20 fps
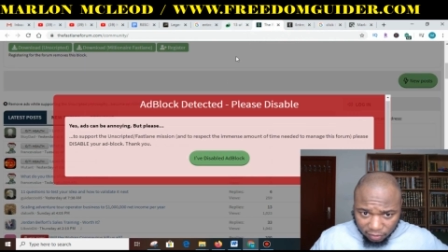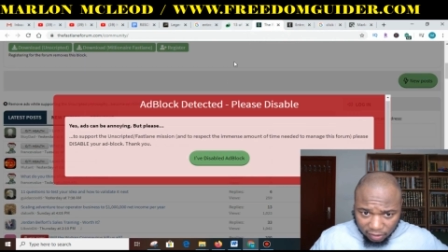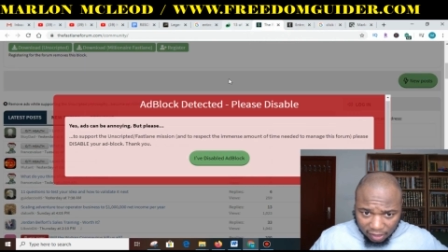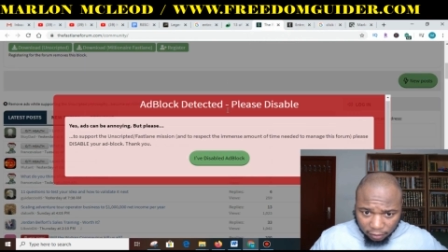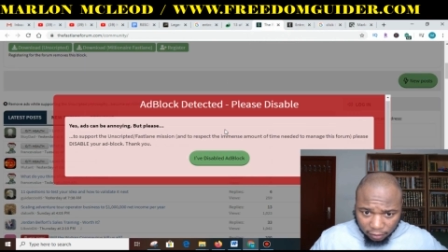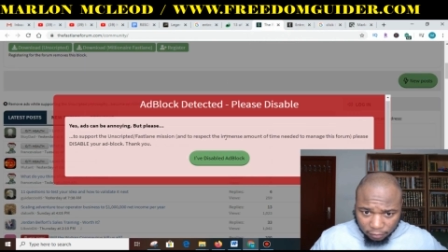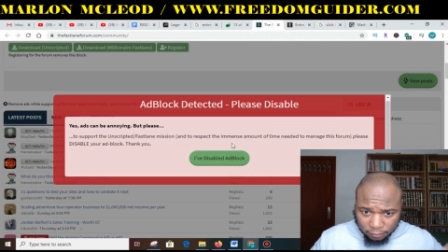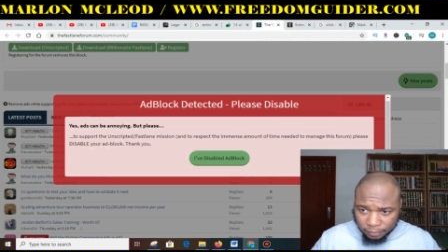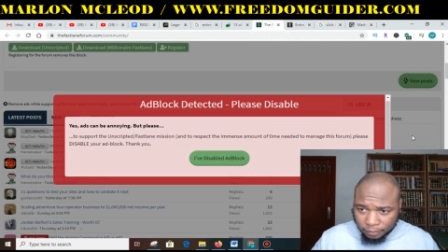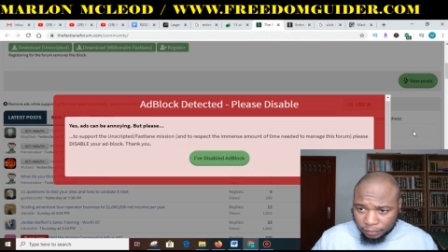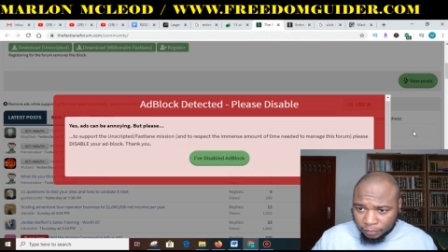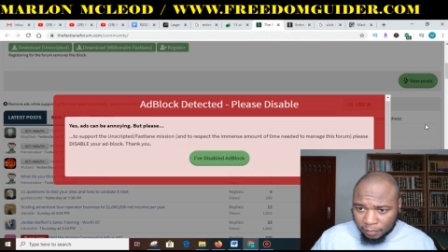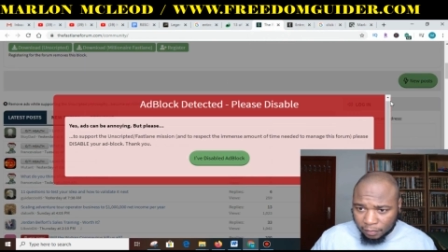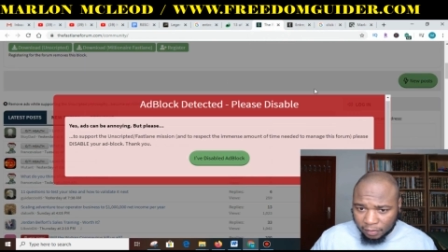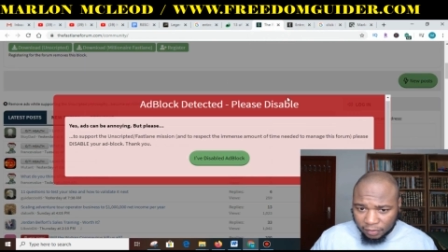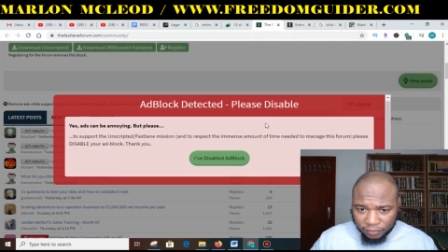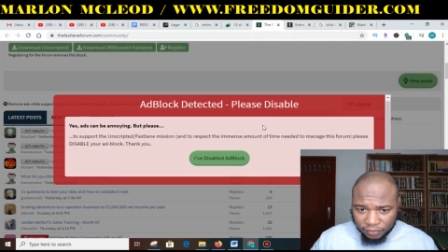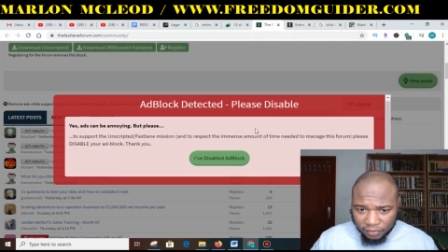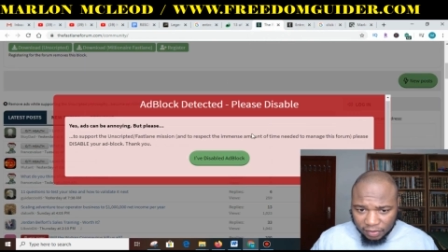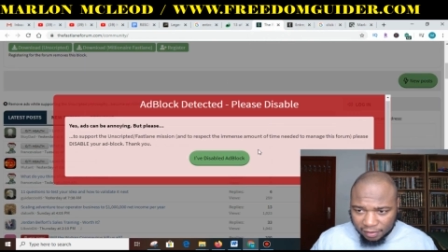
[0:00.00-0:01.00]
Okay?
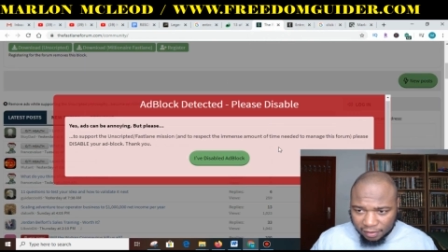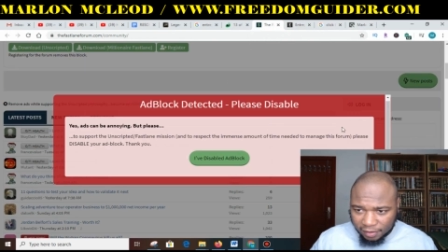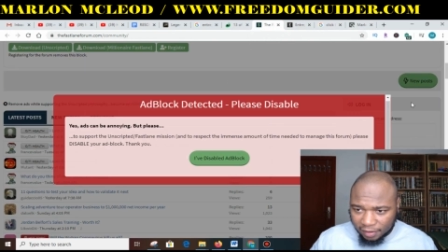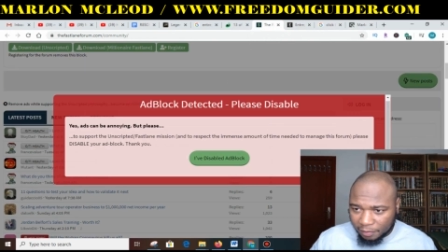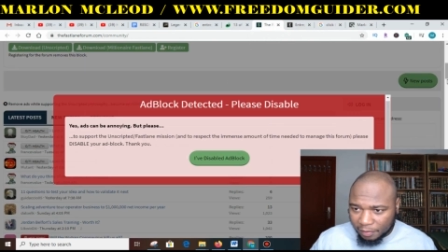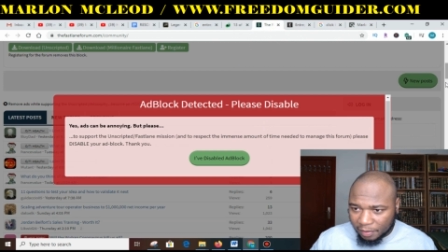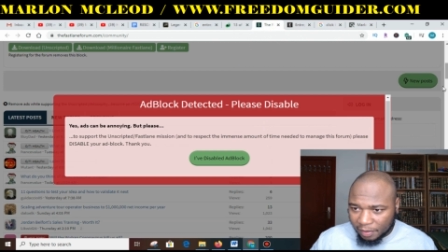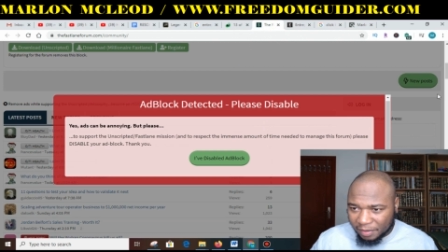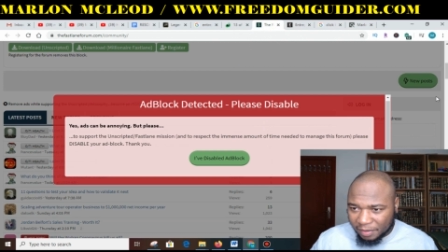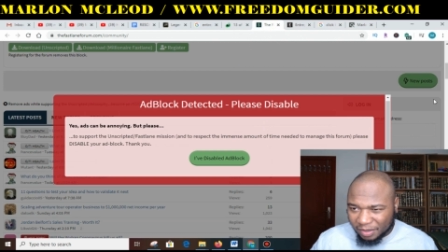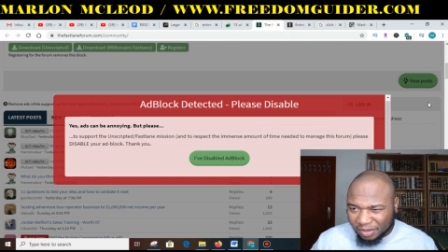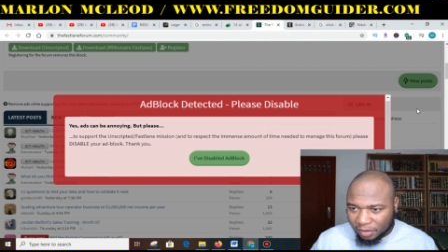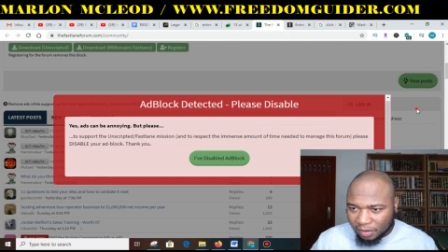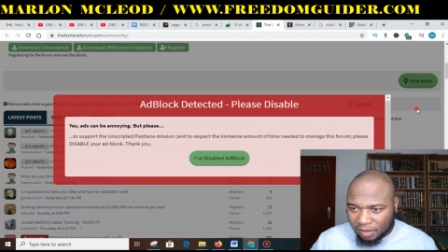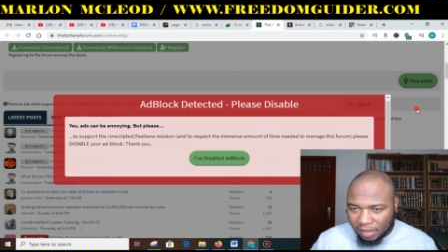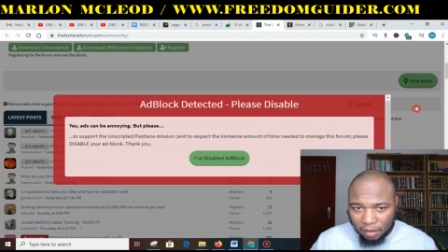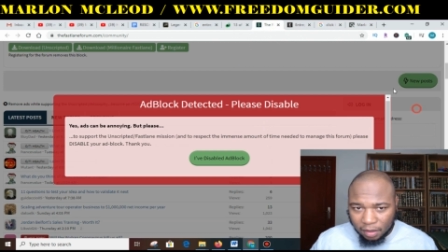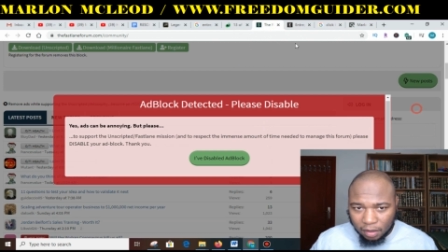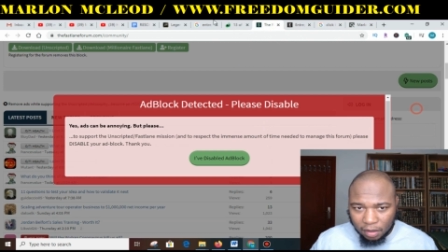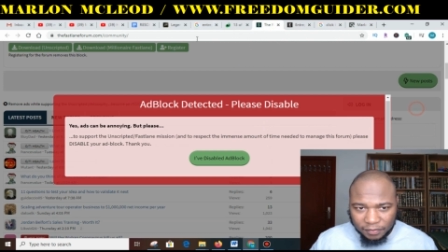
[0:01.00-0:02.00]
Still there, but I'm not going to
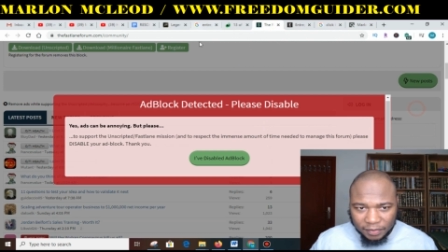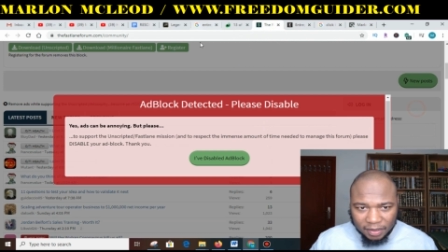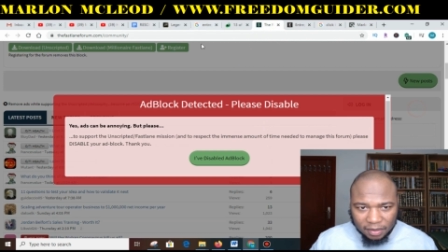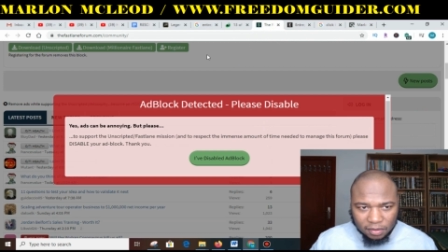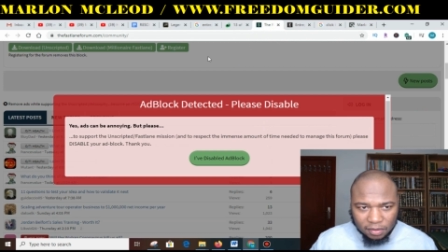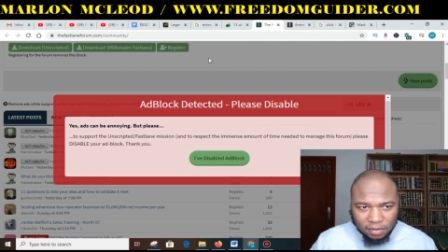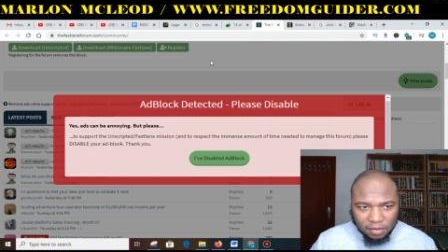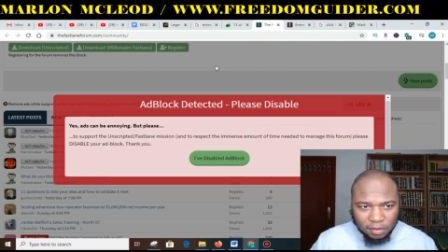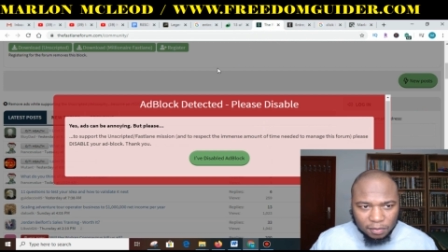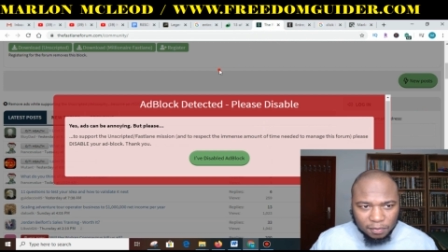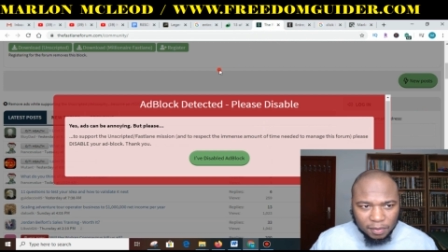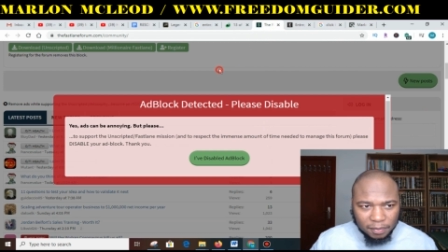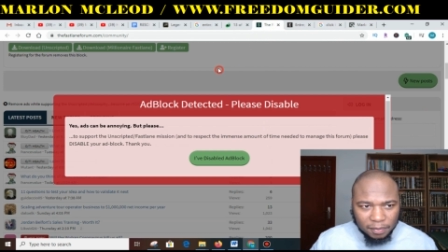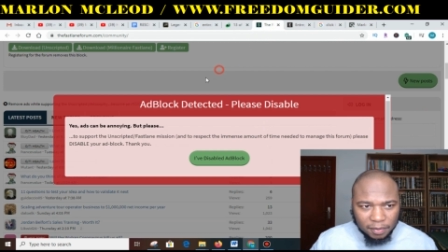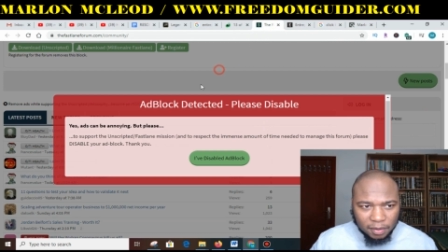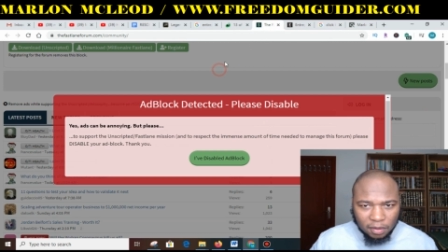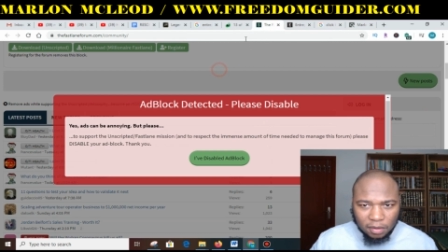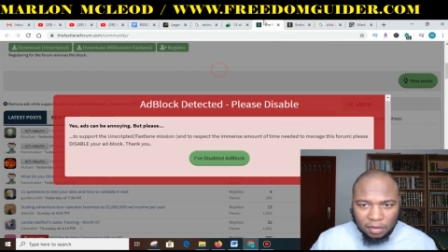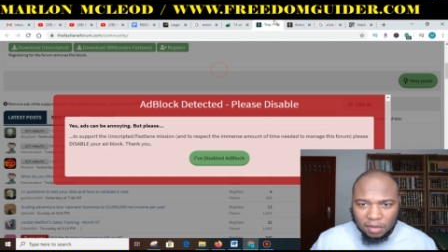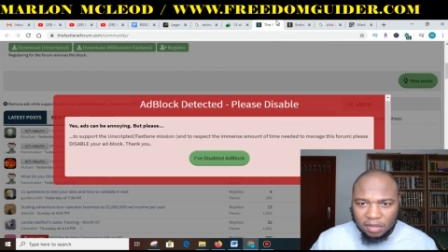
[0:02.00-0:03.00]
take it off because those
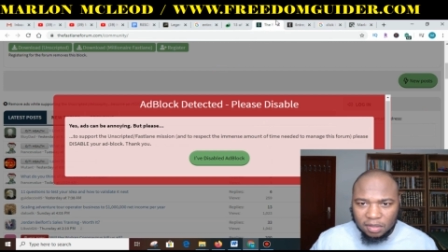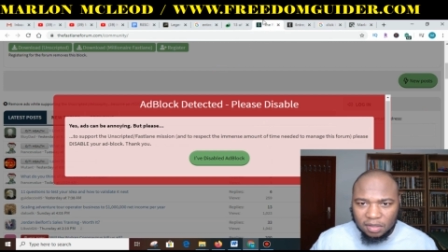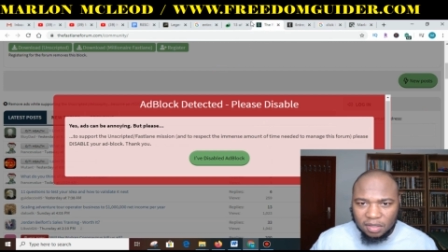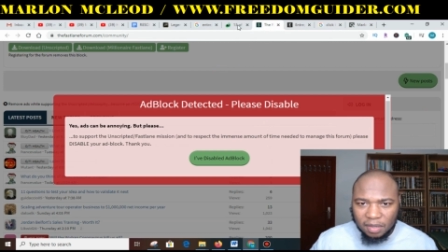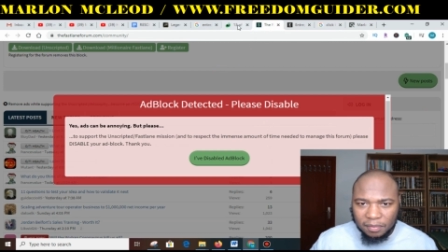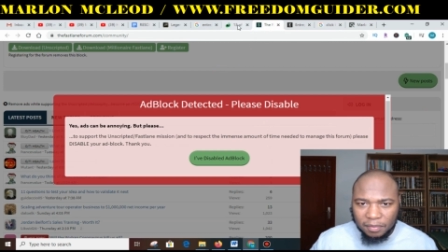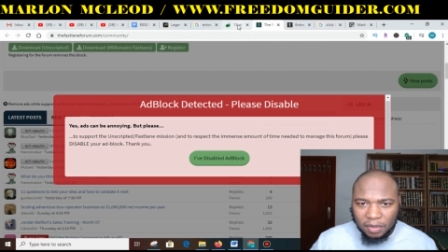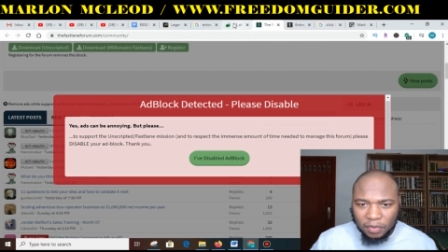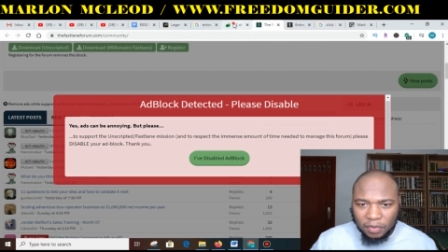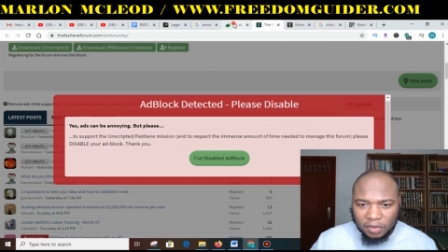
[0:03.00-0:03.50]
people are going to just hit me